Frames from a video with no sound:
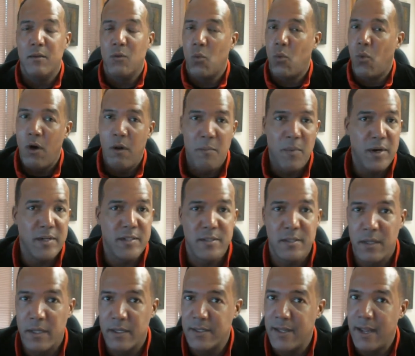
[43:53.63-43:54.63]

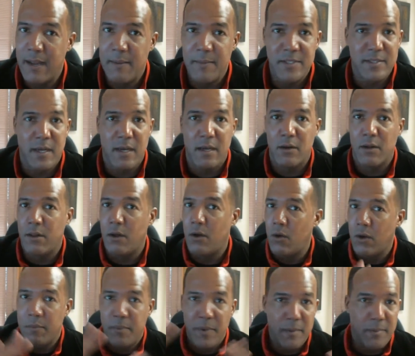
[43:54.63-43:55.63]
Walmart and Amazon are the
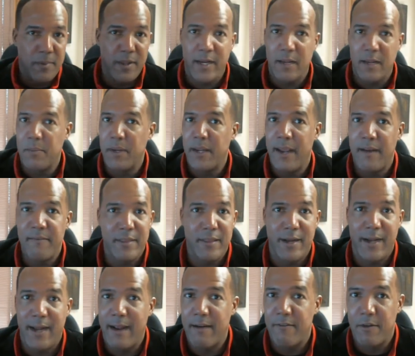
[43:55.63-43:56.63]
only people that can be
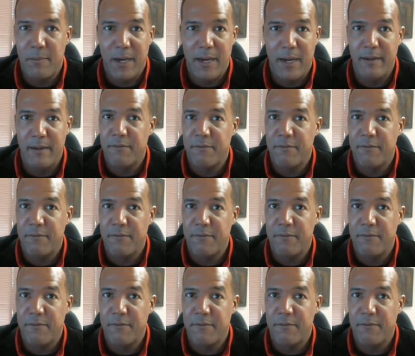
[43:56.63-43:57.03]
everything to everybody.